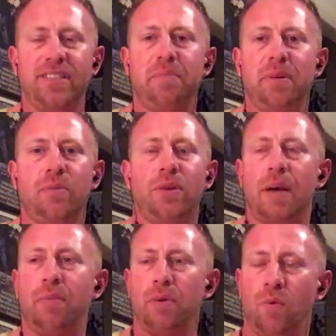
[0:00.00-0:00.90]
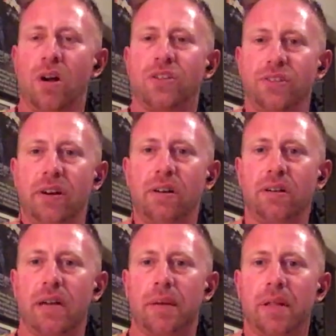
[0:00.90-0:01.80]
but when I would watch Doug,
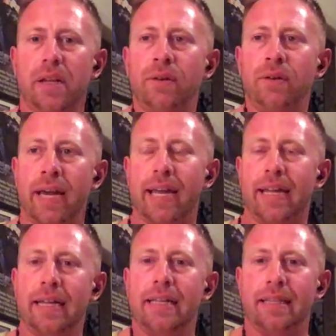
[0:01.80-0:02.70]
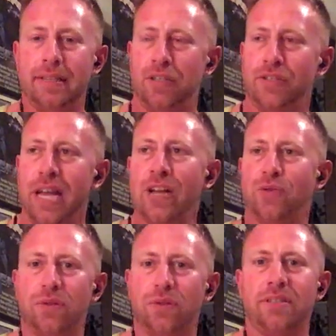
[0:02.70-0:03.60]
I'd be like, okay, this is
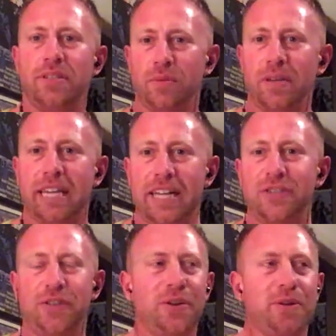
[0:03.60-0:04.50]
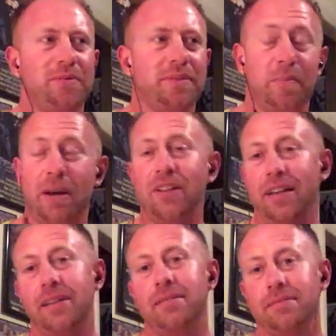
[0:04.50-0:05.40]
natural. This is what kids do.
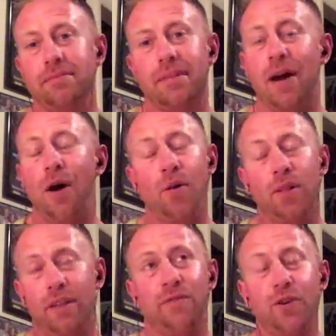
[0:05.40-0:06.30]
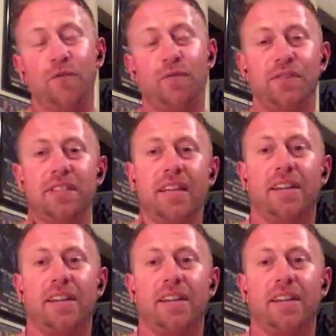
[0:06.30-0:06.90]
Apparently, only a few of us did that because